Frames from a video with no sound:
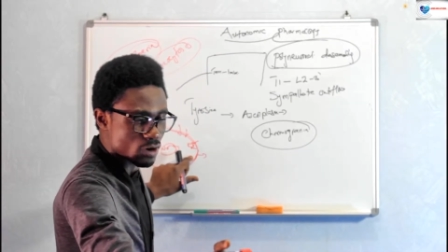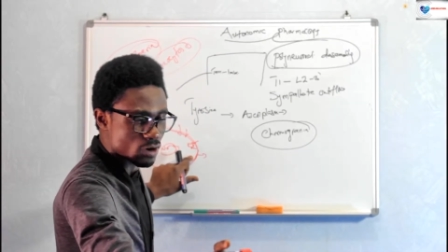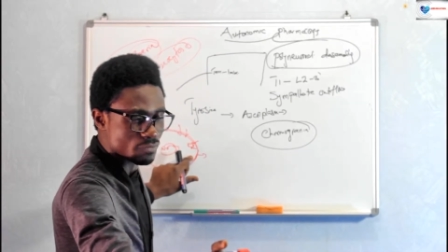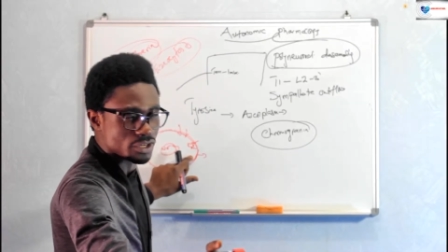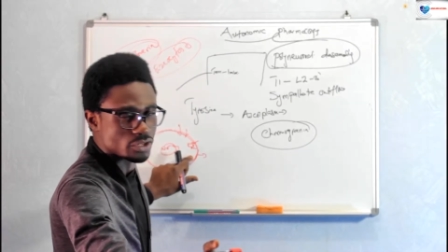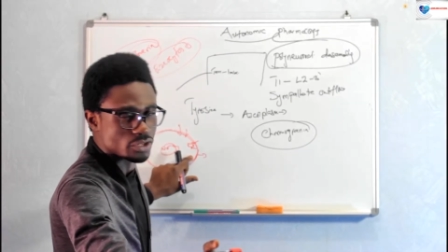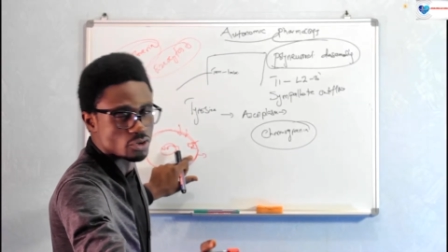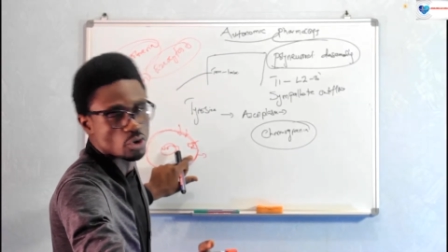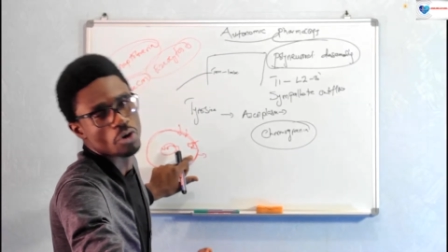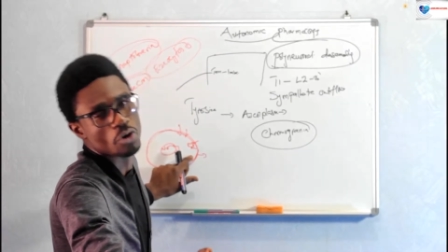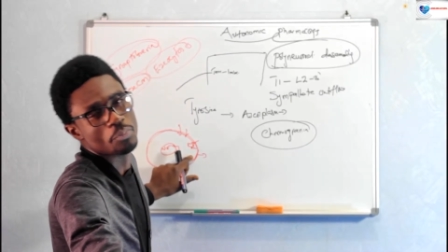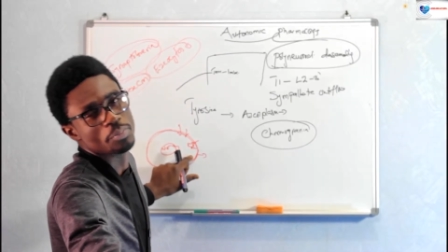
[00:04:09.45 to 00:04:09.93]
of
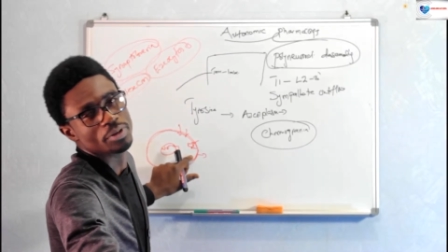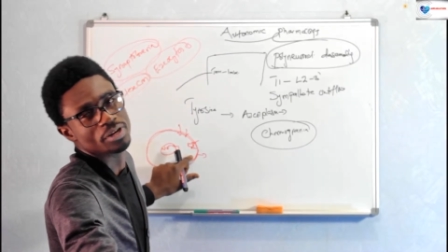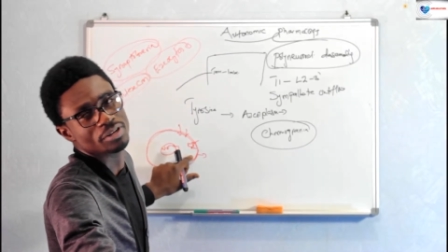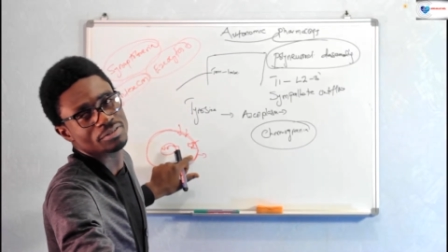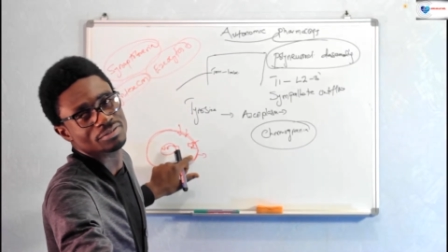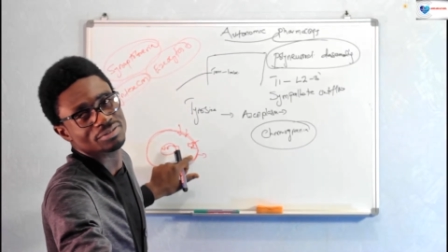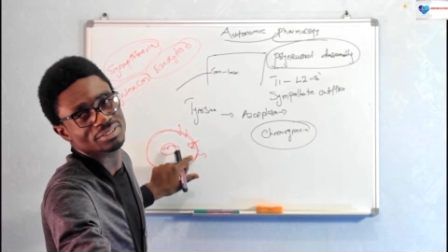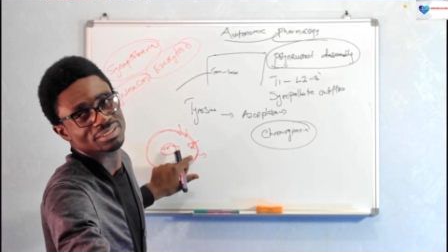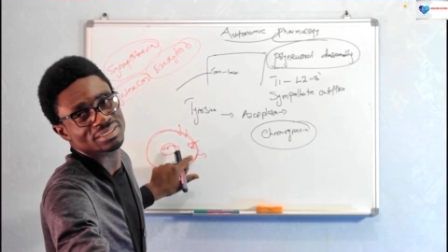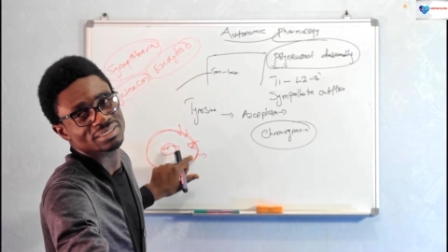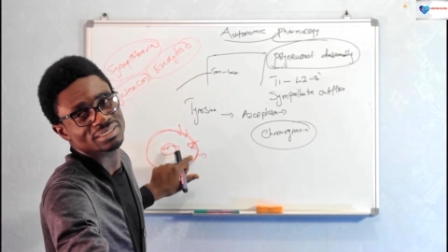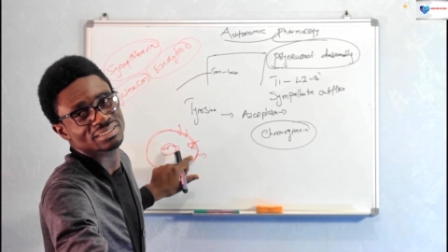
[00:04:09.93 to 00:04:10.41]
the
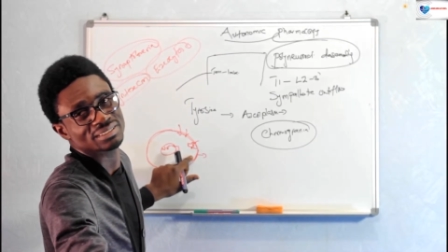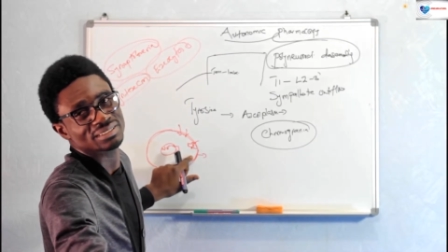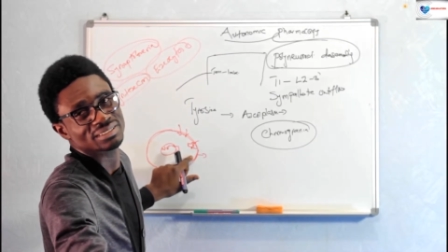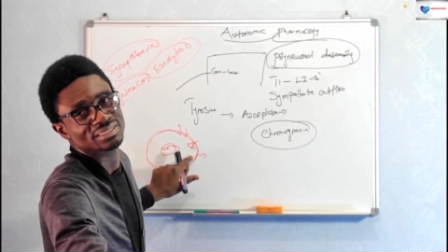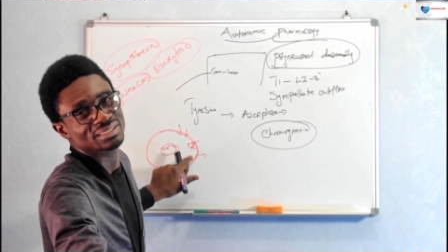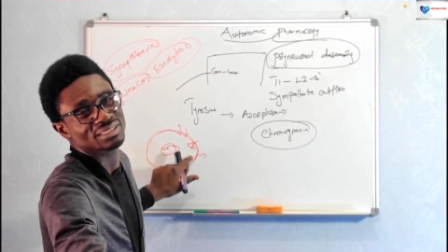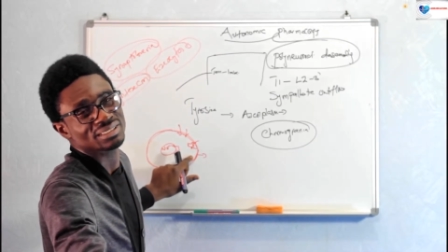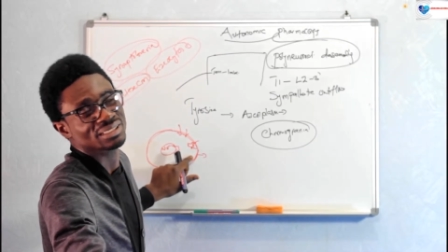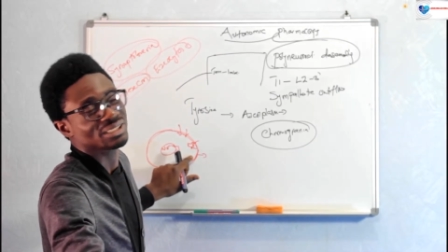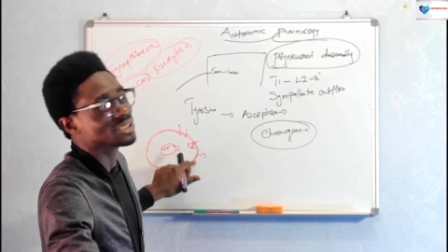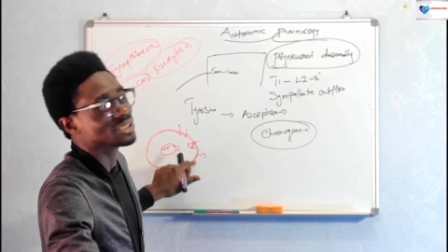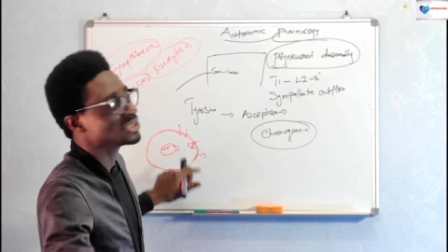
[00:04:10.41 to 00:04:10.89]
norepinephrine.
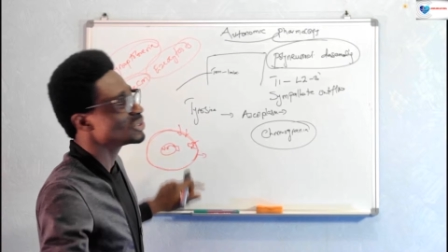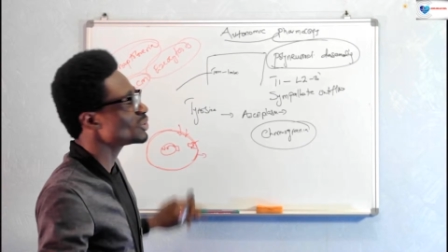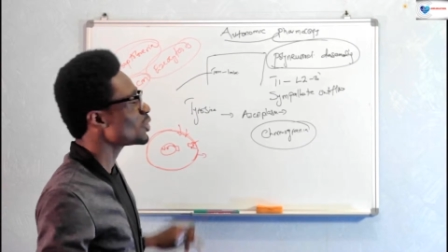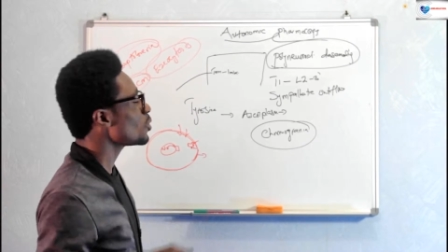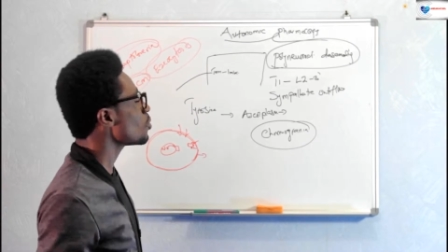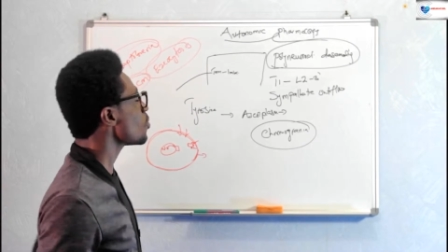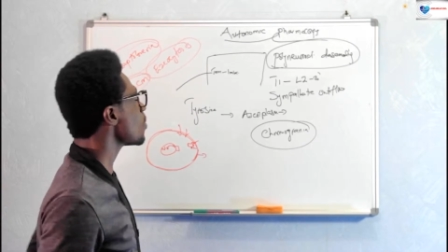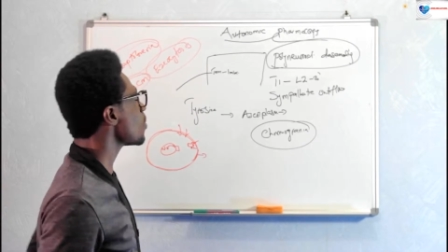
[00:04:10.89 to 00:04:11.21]
So